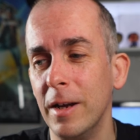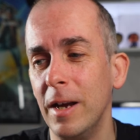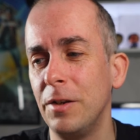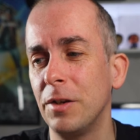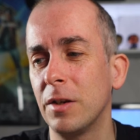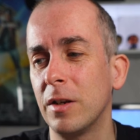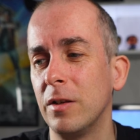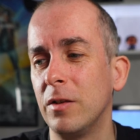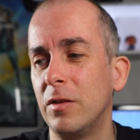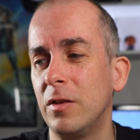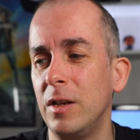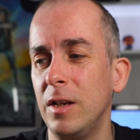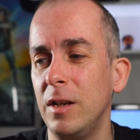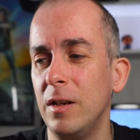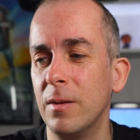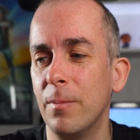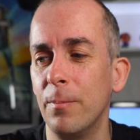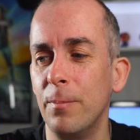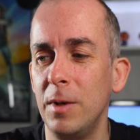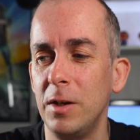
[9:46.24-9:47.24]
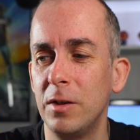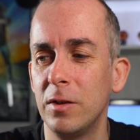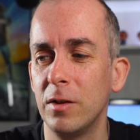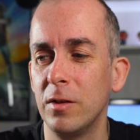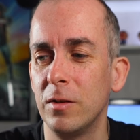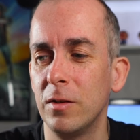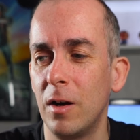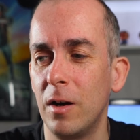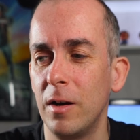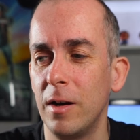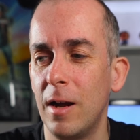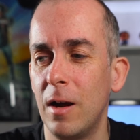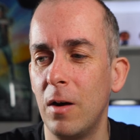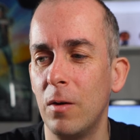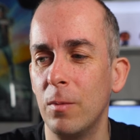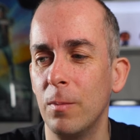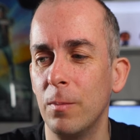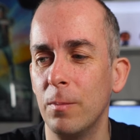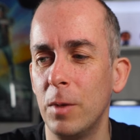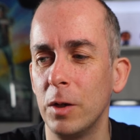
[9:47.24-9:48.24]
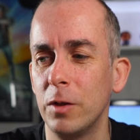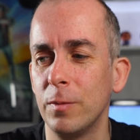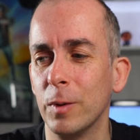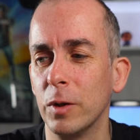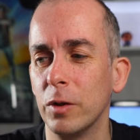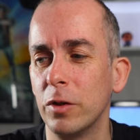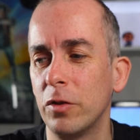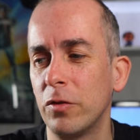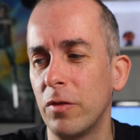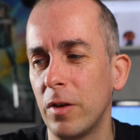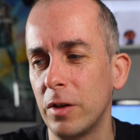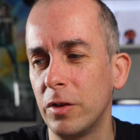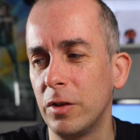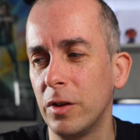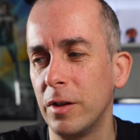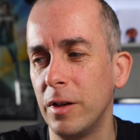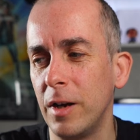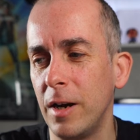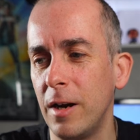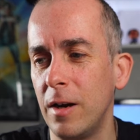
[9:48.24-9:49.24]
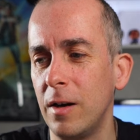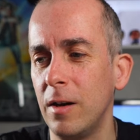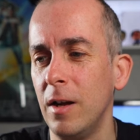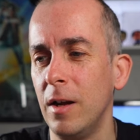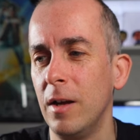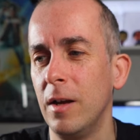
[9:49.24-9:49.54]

As you can see, the missions are now much more structured there.